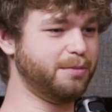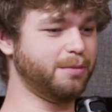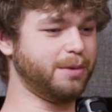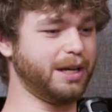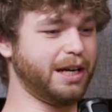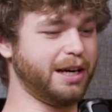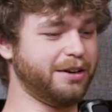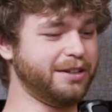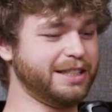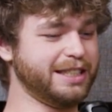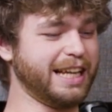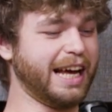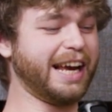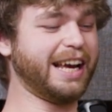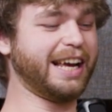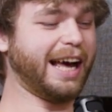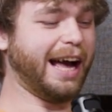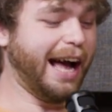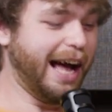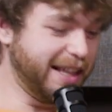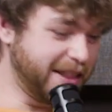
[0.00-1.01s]
but I was
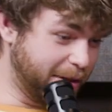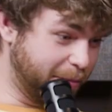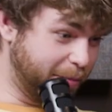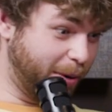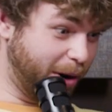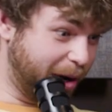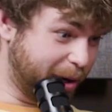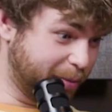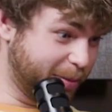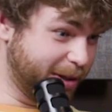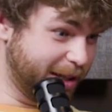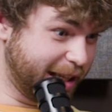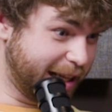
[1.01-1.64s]
like at the bottom of